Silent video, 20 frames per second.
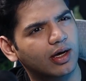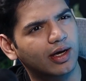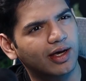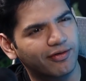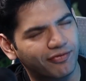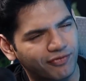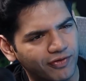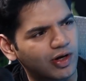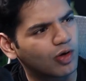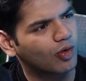
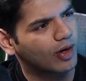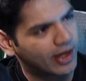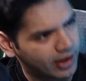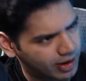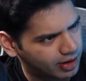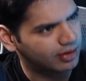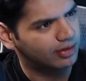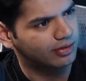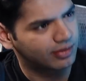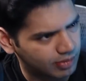if we look
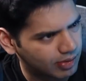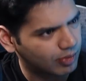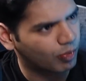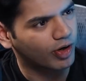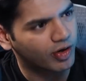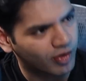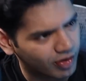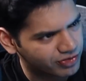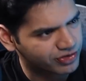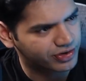at
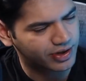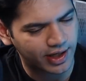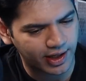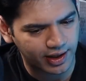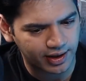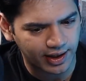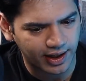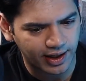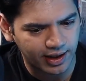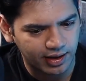what you're
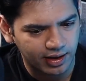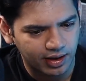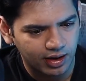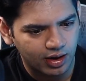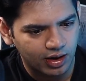saying, right?